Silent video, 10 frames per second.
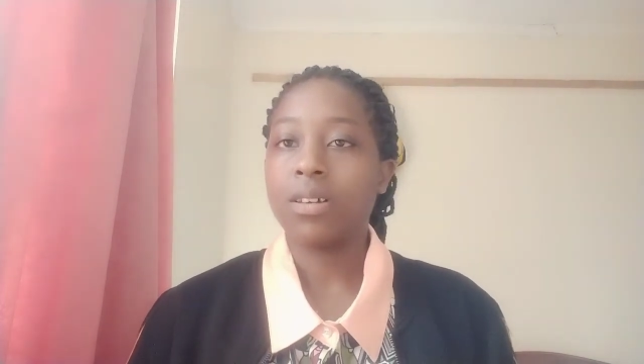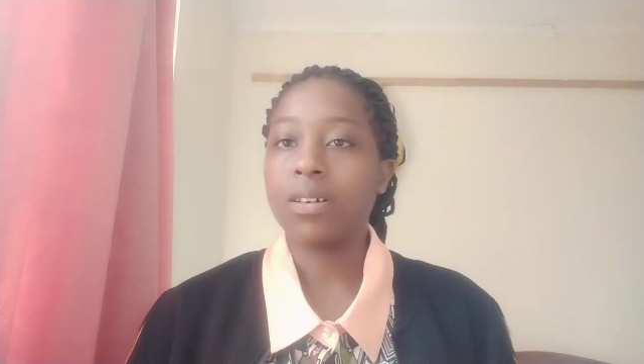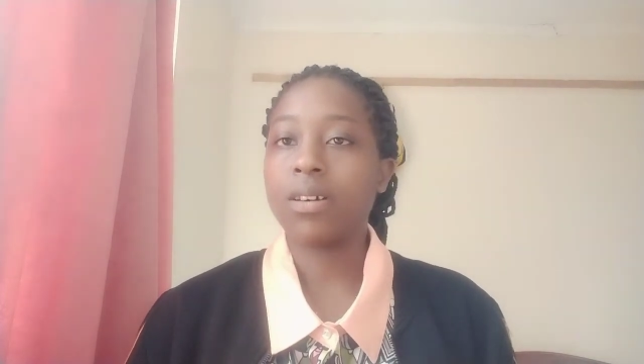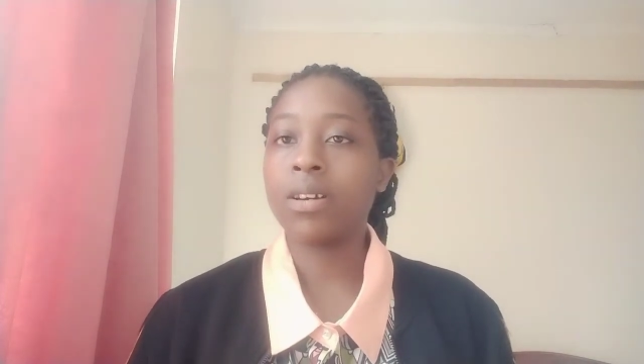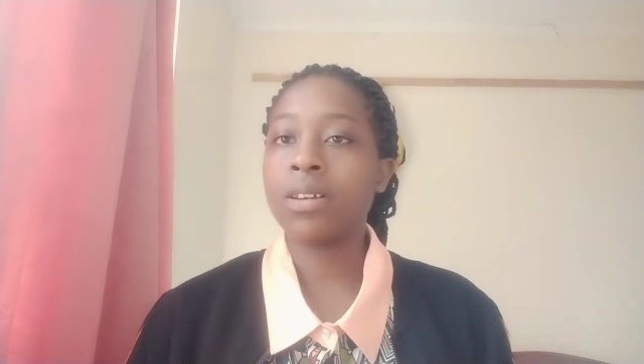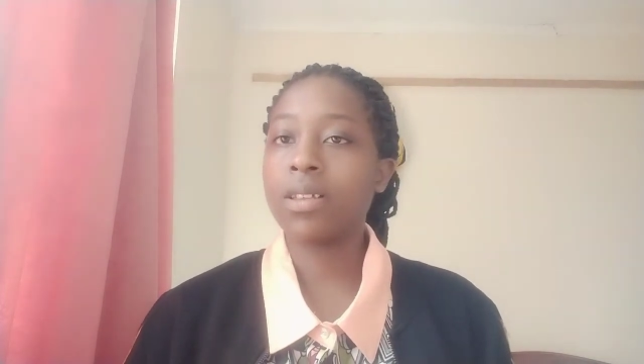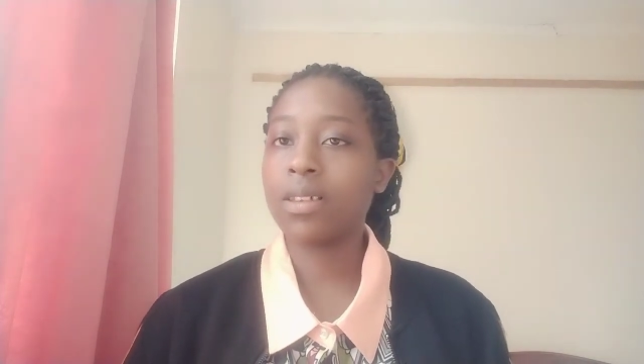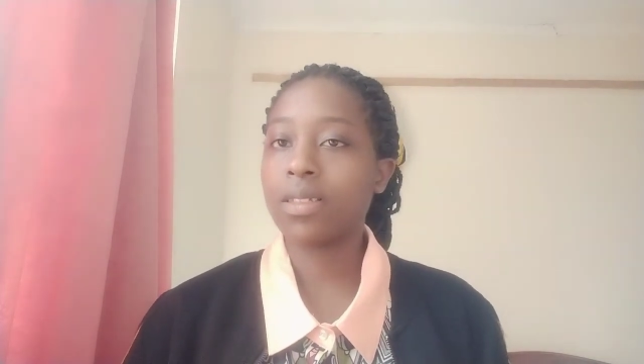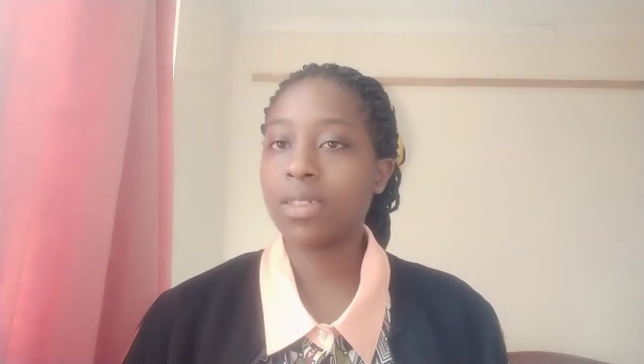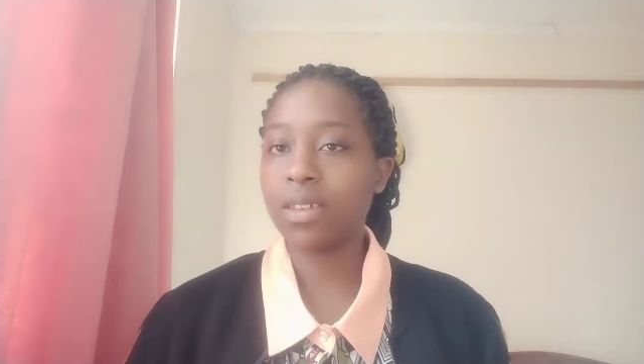
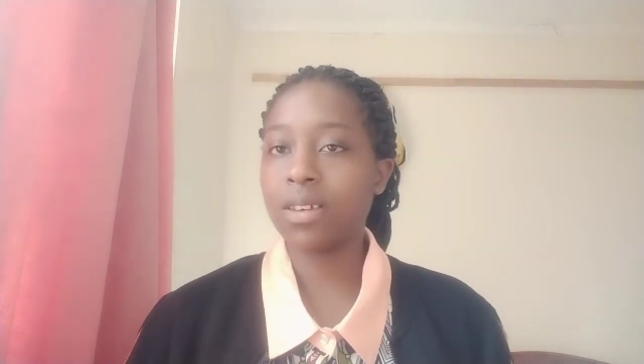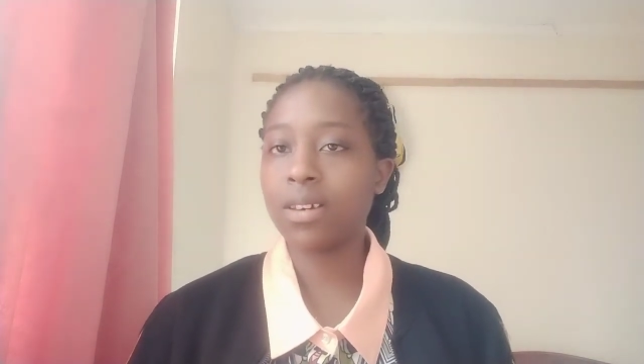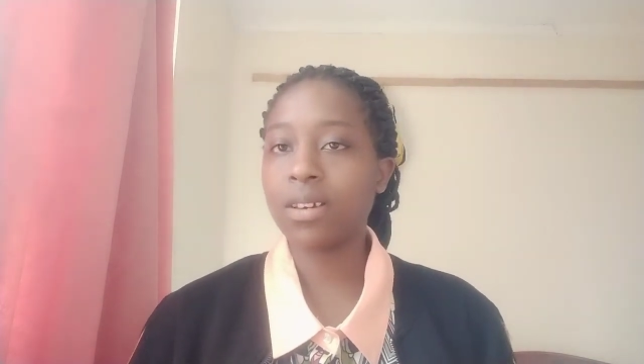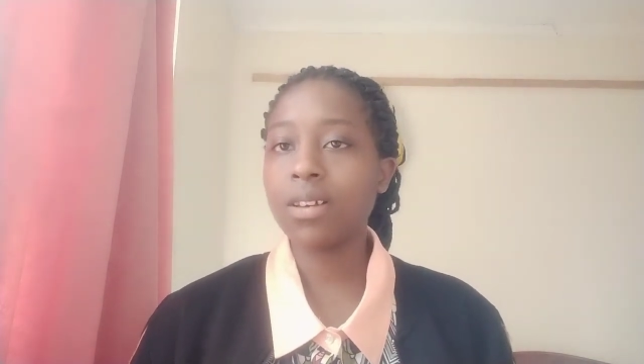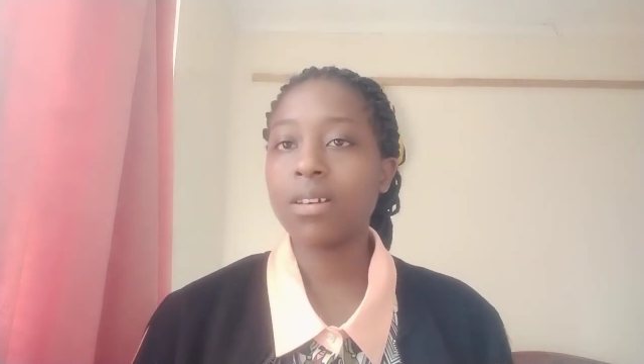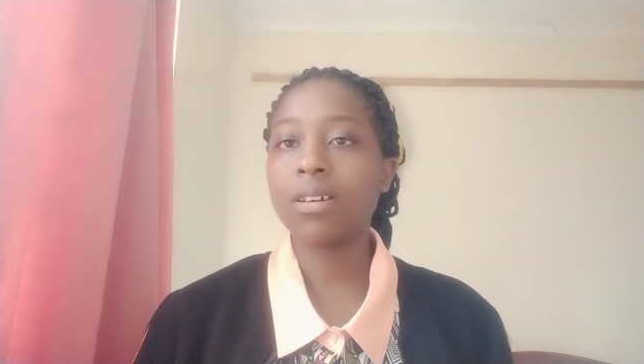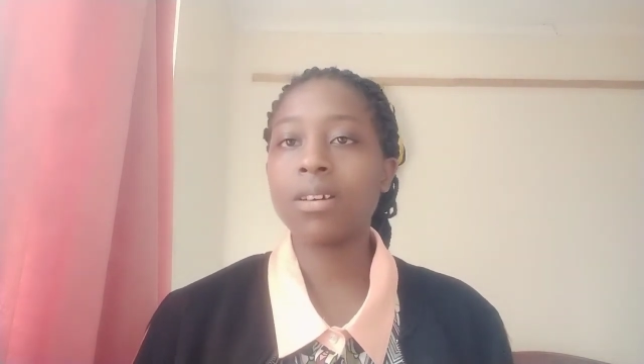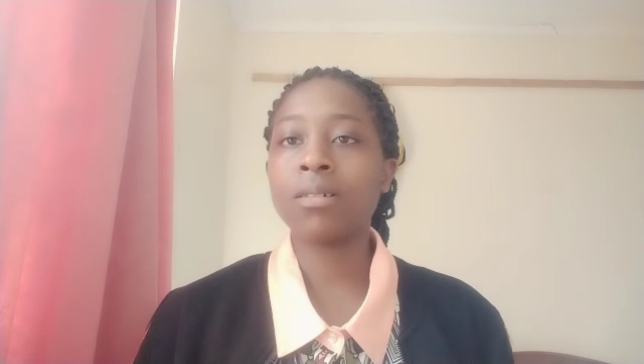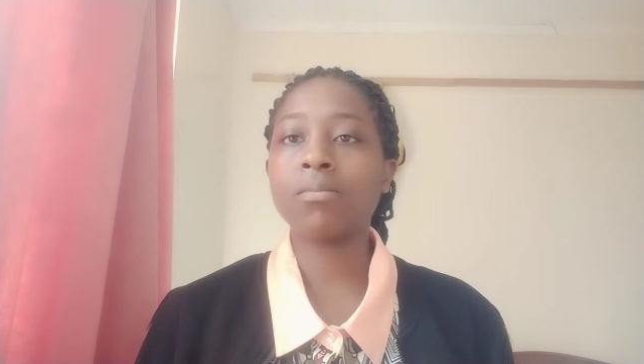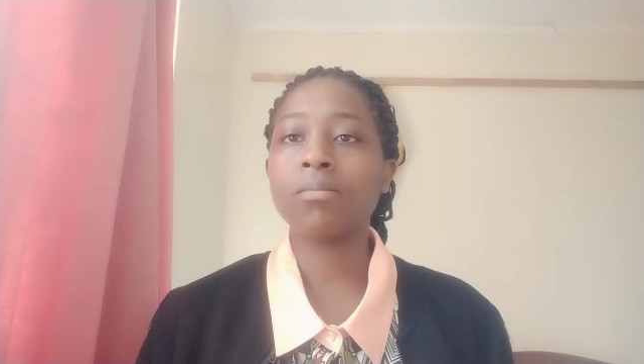Another thing,
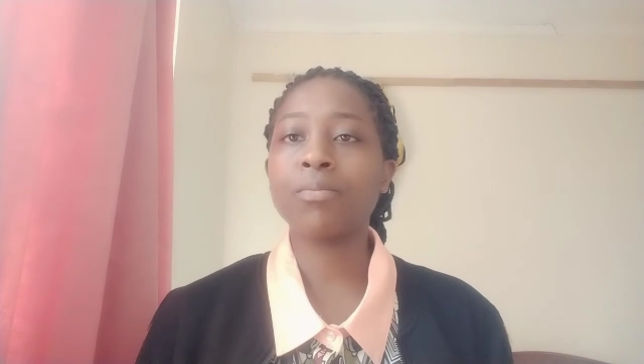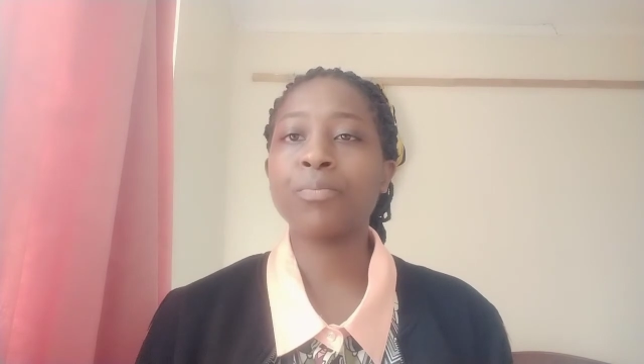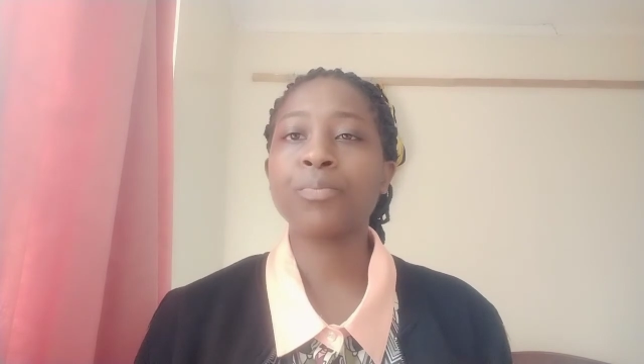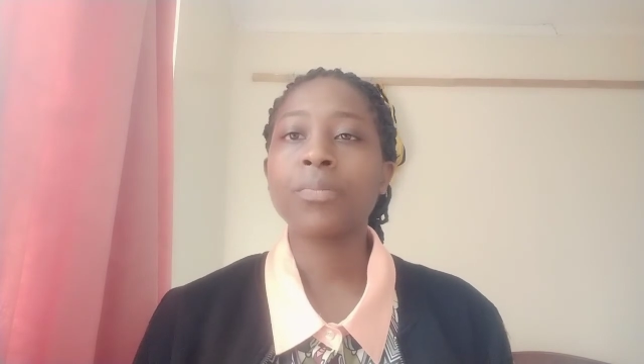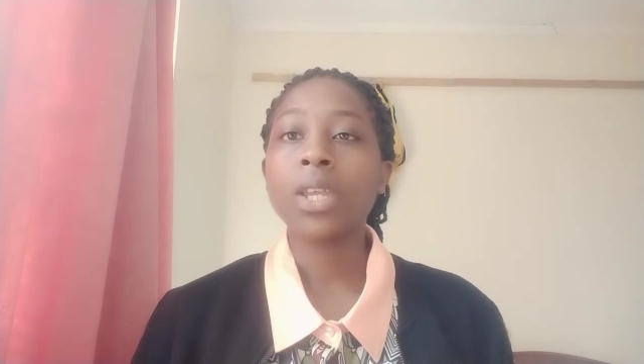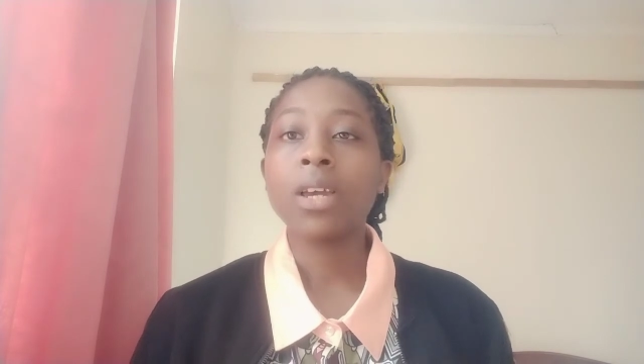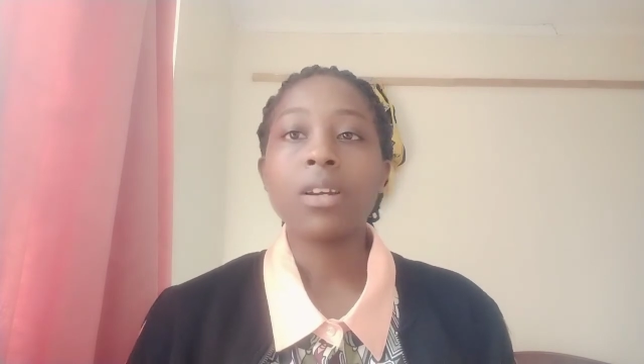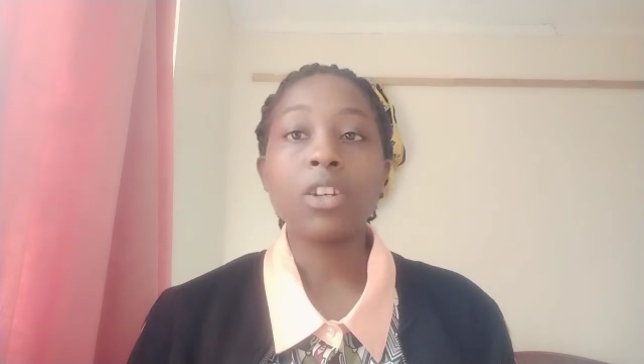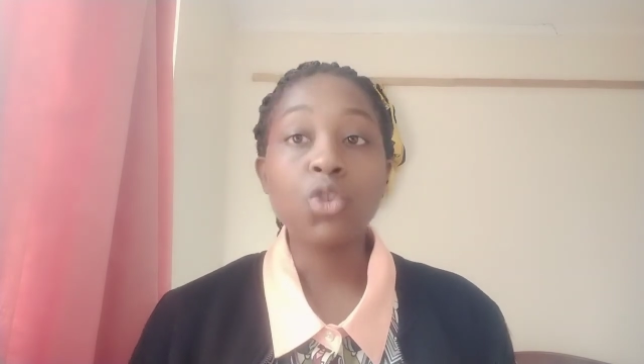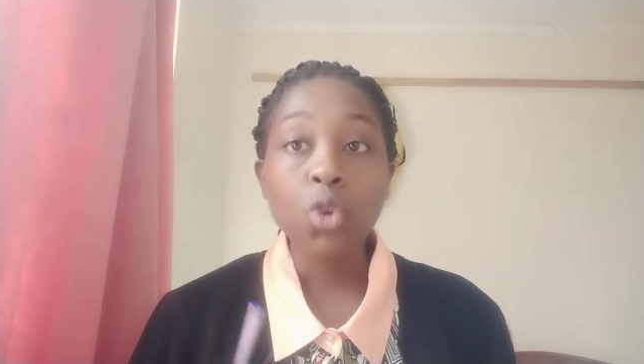
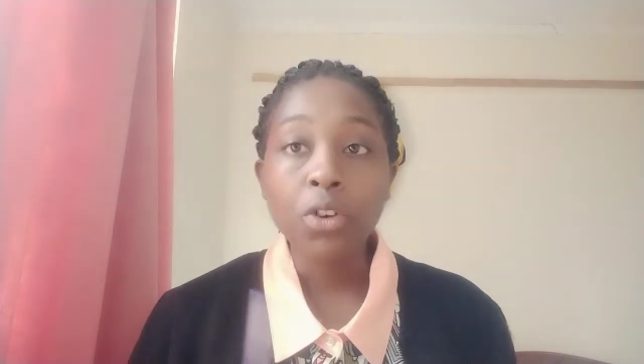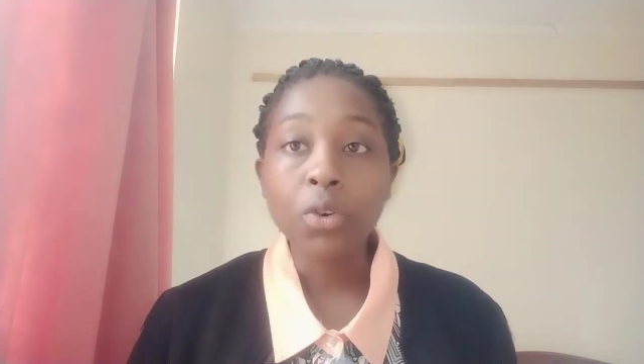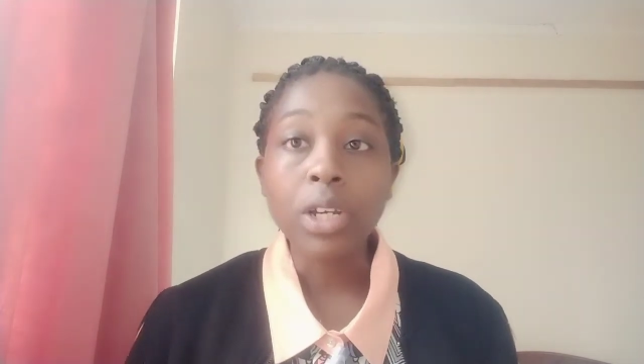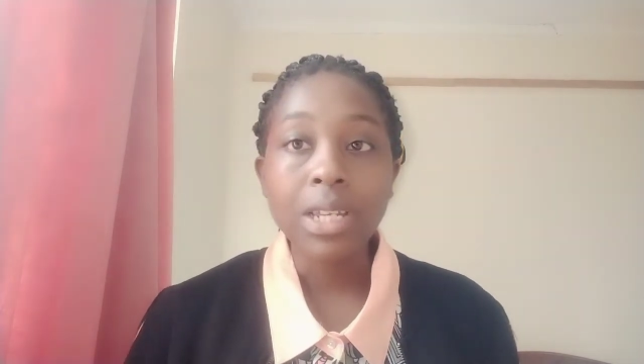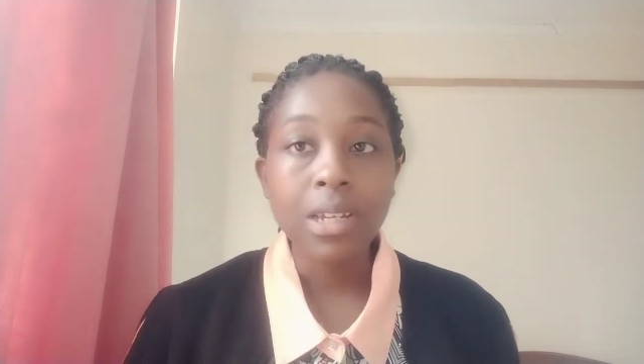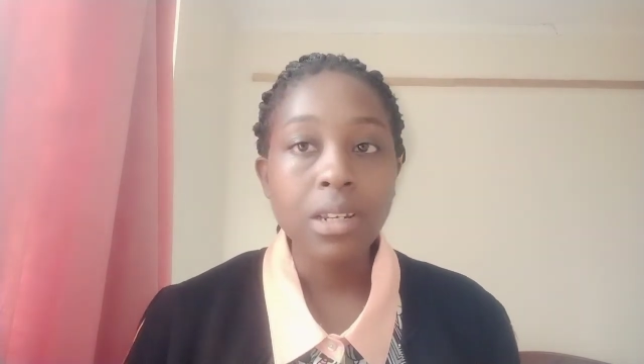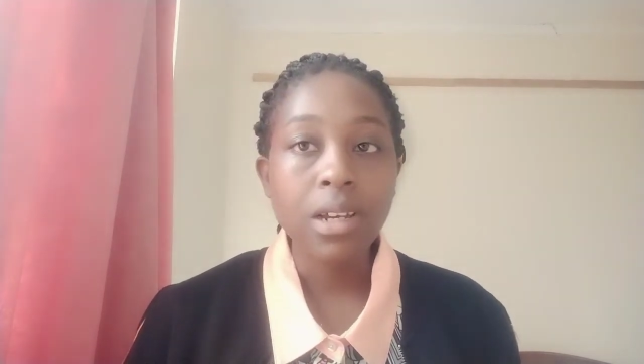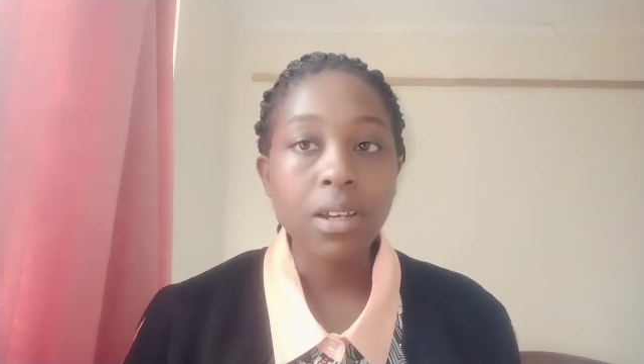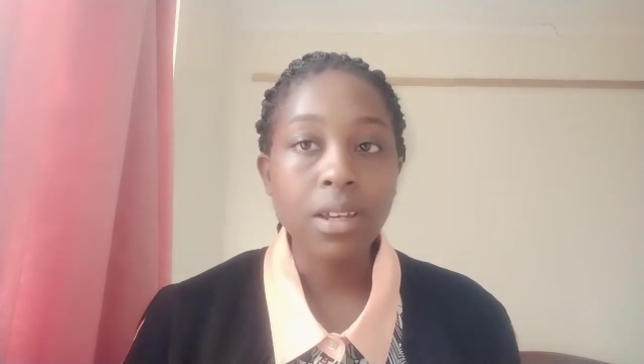ensure your kid